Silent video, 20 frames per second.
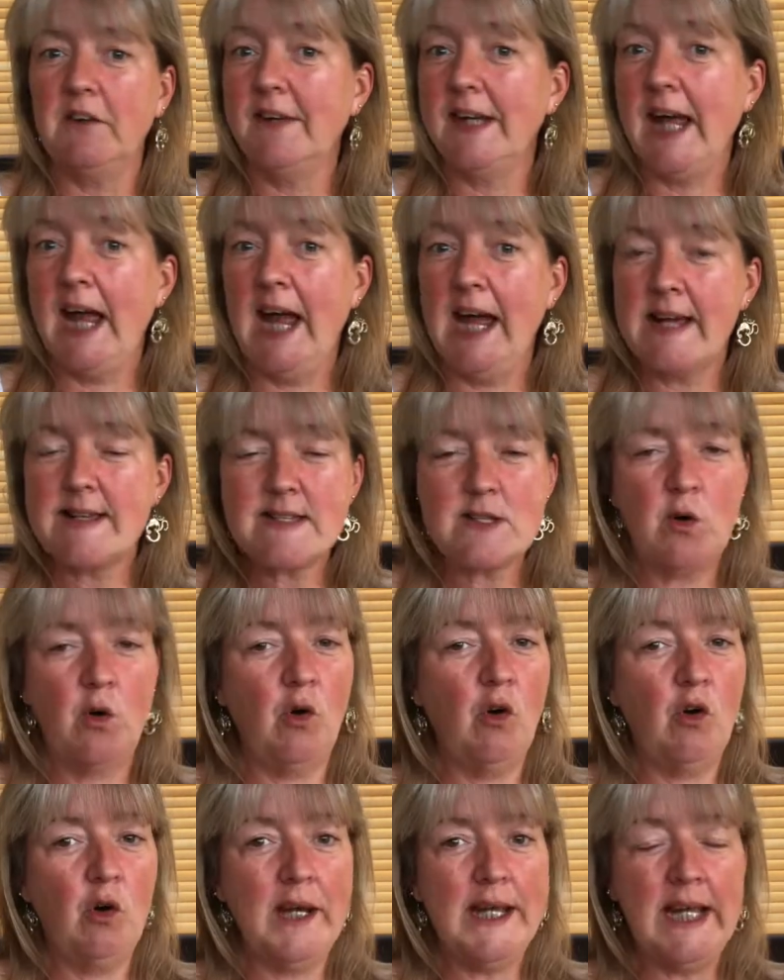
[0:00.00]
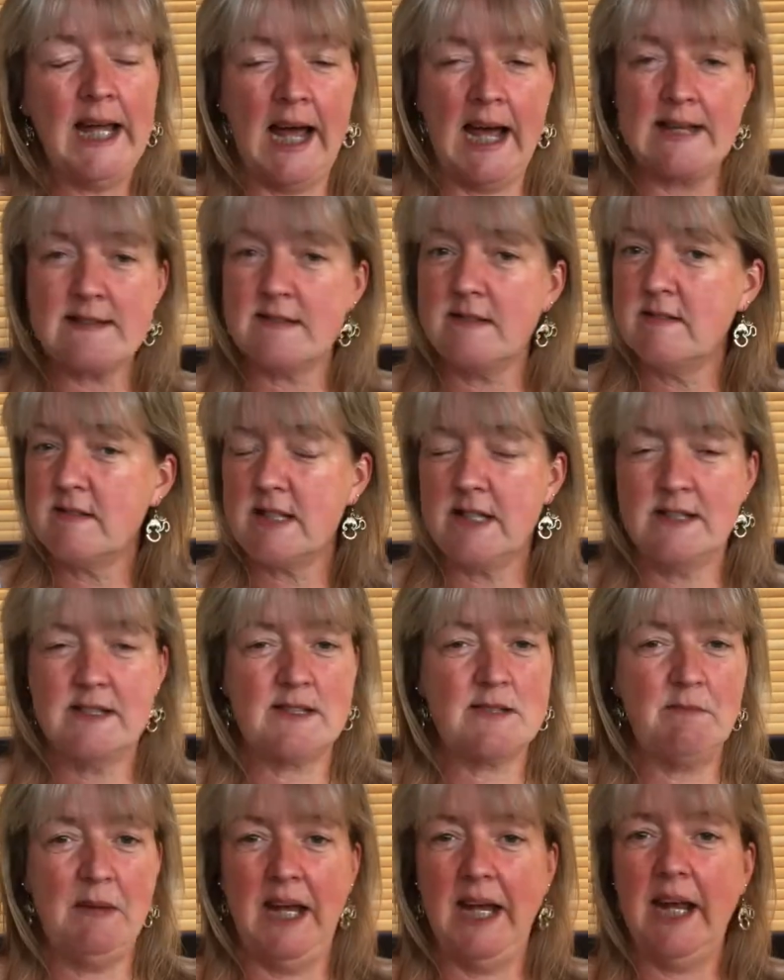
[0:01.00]
he has or he hasn't, it
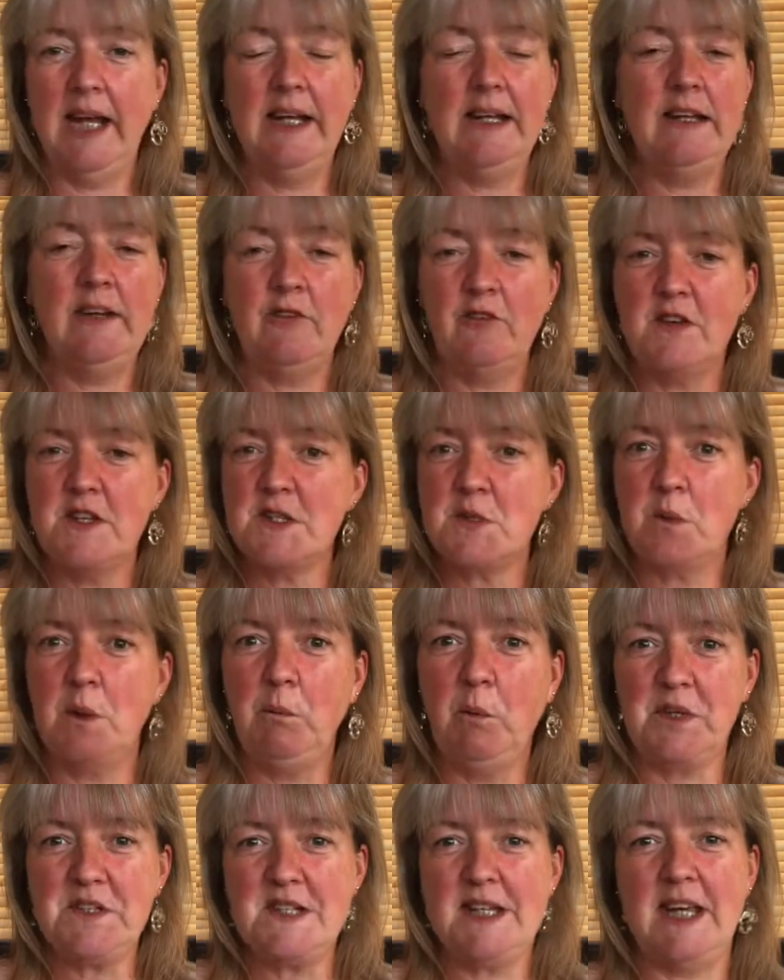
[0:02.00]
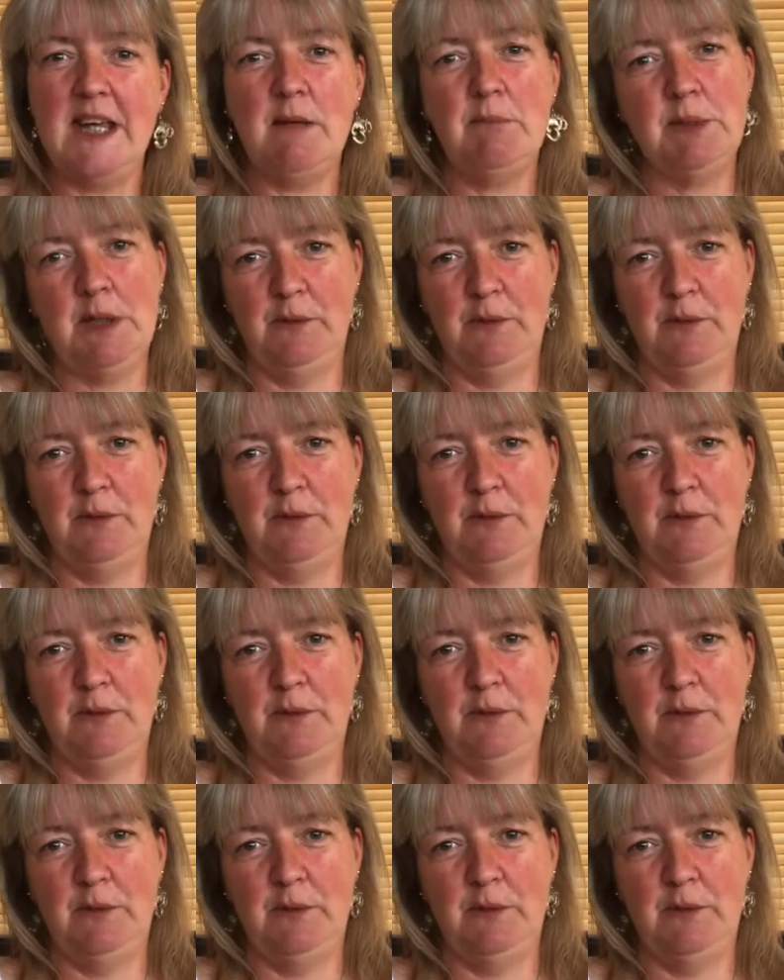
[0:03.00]
doesn't make any difference. We want to keep you